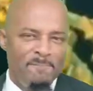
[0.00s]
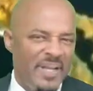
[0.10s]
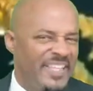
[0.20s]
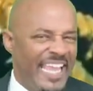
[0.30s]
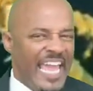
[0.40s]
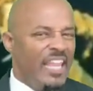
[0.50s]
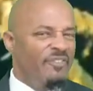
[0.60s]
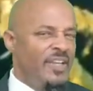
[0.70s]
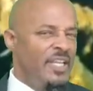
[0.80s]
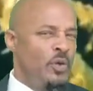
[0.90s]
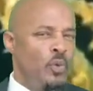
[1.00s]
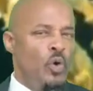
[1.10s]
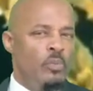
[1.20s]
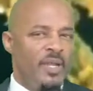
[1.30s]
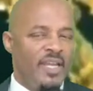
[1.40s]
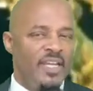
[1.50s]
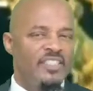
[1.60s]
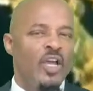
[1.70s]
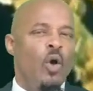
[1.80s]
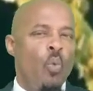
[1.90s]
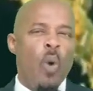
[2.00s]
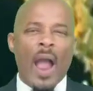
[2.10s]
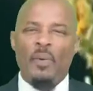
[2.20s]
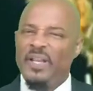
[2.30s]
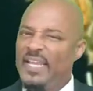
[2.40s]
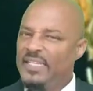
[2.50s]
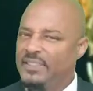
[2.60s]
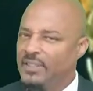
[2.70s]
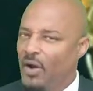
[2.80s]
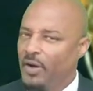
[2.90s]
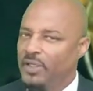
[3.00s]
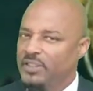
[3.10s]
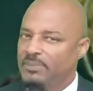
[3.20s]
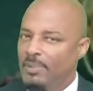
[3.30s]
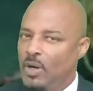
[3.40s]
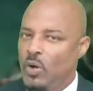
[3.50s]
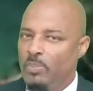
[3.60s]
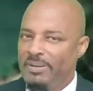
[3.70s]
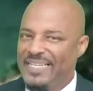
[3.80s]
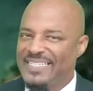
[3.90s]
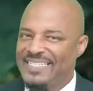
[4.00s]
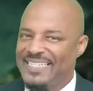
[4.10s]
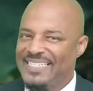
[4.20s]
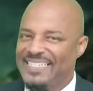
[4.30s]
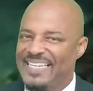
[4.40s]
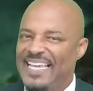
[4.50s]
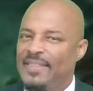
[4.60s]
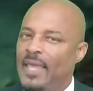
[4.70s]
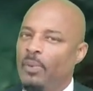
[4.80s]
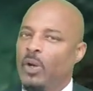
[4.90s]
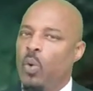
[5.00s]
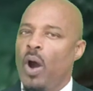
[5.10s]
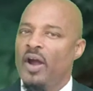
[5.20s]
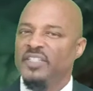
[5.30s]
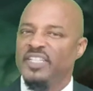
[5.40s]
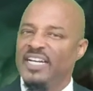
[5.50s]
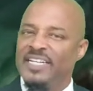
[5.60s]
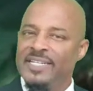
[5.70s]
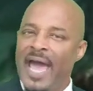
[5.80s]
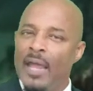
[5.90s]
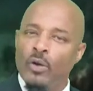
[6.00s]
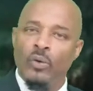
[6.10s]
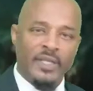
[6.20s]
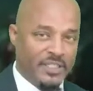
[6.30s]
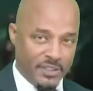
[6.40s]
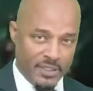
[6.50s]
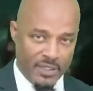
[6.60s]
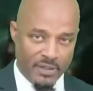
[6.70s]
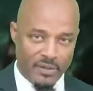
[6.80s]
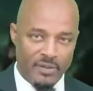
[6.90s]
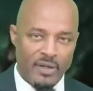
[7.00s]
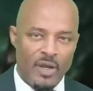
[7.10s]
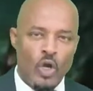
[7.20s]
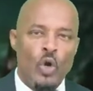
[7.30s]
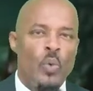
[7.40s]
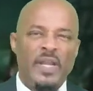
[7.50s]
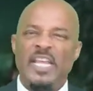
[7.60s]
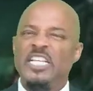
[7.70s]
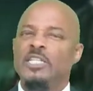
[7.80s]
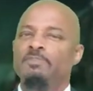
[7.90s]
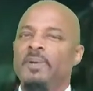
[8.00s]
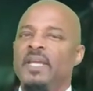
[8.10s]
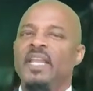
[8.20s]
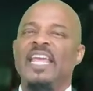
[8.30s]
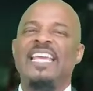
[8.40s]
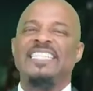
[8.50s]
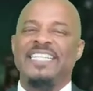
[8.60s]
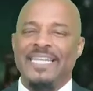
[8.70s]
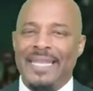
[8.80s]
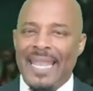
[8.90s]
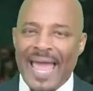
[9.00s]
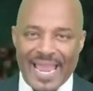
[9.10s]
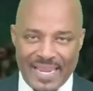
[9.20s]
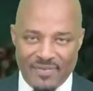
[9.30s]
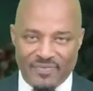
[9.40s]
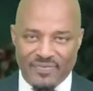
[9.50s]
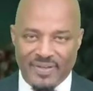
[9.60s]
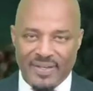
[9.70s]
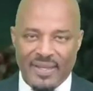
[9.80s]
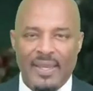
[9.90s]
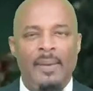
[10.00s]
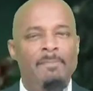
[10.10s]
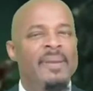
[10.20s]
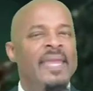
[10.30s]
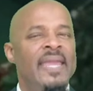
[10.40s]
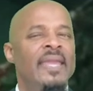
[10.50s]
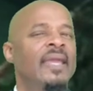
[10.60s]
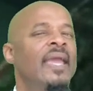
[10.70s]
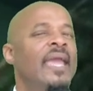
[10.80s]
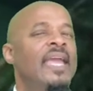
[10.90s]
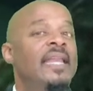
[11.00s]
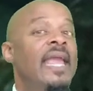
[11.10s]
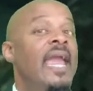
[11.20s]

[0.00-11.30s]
But the elephant in the room is, why would he start a small business that requires a nautical engineer when he spent his life being an